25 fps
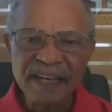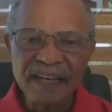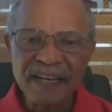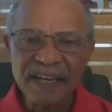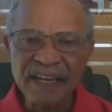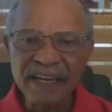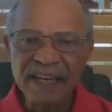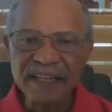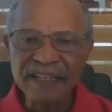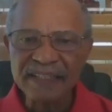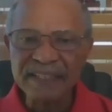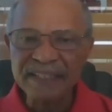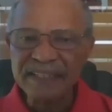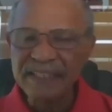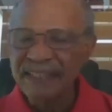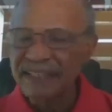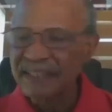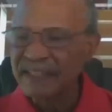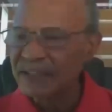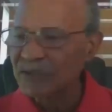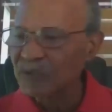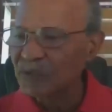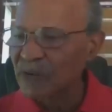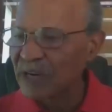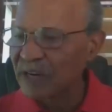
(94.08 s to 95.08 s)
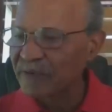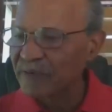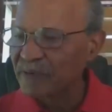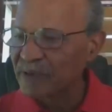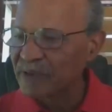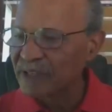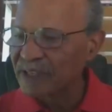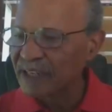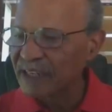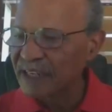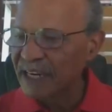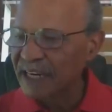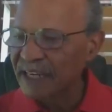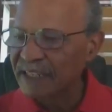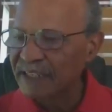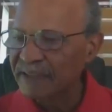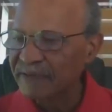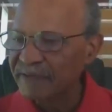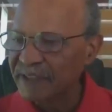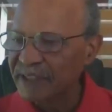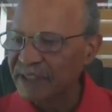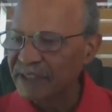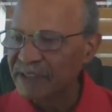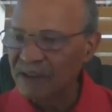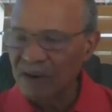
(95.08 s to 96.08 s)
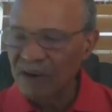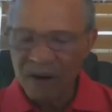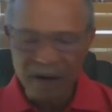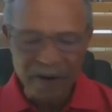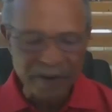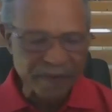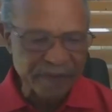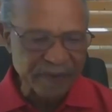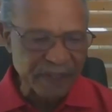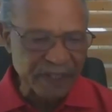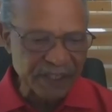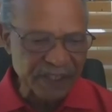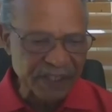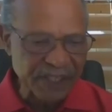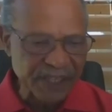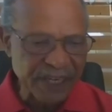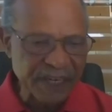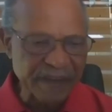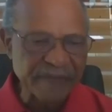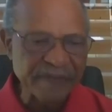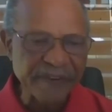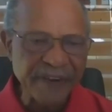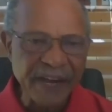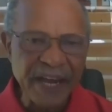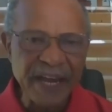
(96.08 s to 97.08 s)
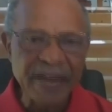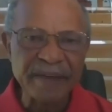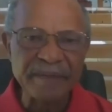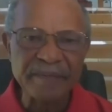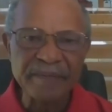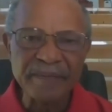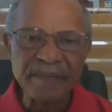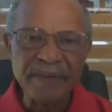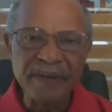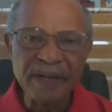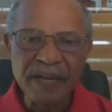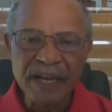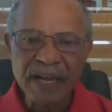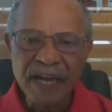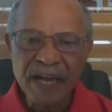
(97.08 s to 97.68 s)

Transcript: and uh, his wife was an activist of uh, JFM,